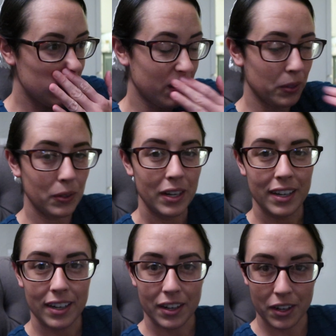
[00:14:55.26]
so,
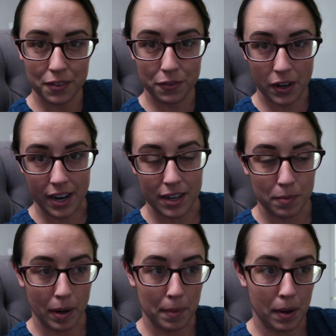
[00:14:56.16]
her
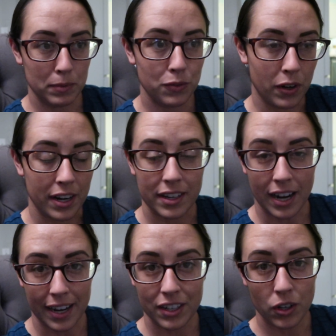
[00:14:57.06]
friend, my mom's friend,
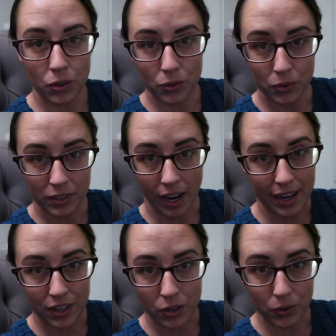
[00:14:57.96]
and I know
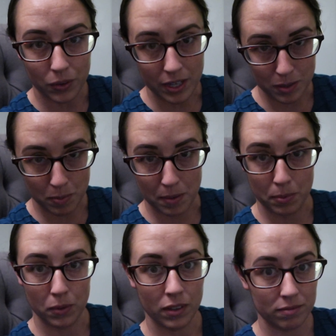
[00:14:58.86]
I know these
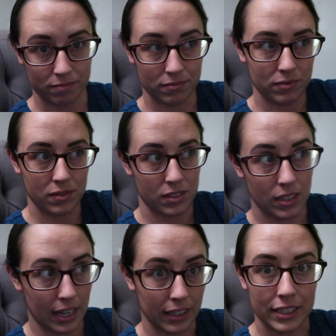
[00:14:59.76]
people
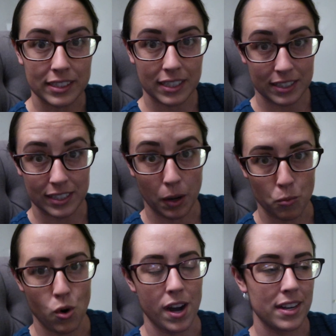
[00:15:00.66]
at least
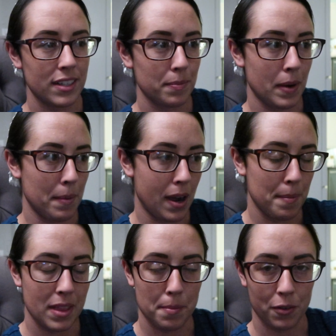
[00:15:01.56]
somewhat. My
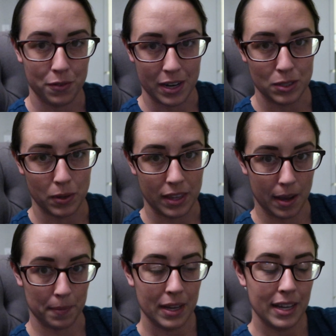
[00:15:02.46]
mom and them are friends with
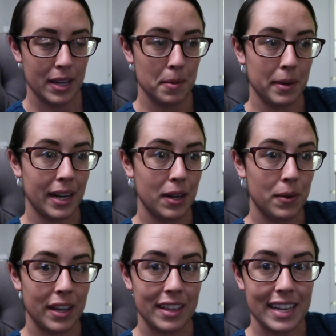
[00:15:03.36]
them. But
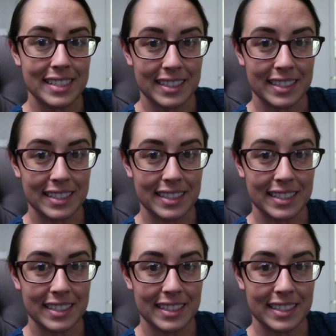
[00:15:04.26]
anyway, they